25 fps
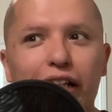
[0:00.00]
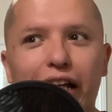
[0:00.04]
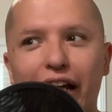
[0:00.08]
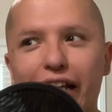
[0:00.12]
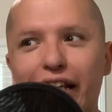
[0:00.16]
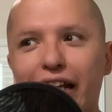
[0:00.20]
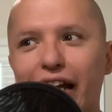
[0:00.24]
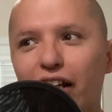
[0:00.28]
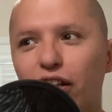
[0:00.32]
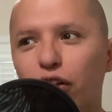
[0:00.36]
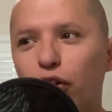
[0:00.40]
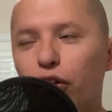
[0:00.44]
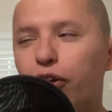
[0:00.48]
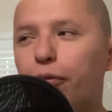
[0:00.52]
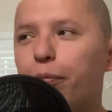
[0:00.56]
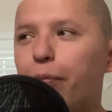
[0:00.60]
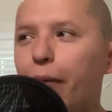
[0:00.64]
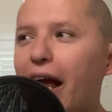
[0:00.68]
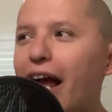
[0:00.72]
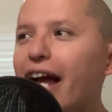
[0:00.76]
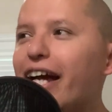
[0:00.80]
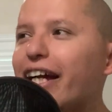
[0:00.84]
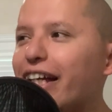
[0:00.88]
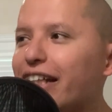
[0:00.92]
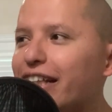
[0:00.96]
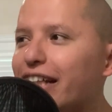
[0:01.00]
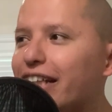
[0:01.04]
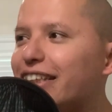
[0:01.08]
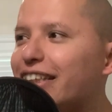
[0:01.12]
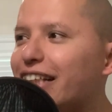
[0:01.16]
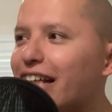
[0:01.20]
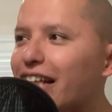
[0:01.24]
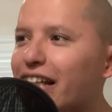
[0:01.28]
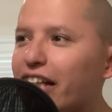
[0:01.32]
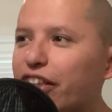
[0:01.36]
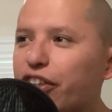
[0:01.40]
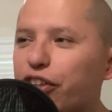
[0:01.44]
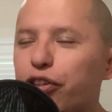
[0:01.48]
and I look back and I
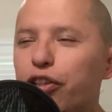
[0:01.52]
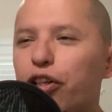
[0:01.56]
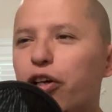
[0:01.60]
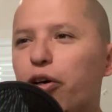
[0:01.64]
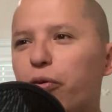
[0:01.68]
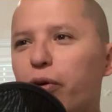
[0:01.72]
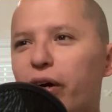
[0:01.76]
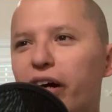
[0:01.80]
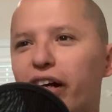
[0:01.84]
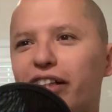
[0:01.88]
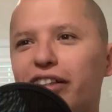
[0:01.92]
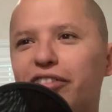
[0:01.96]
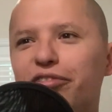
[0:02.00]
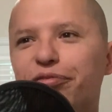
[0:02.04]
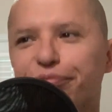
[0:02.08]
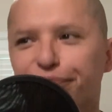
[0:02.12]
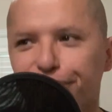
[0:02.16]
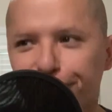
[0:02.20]
say like you know what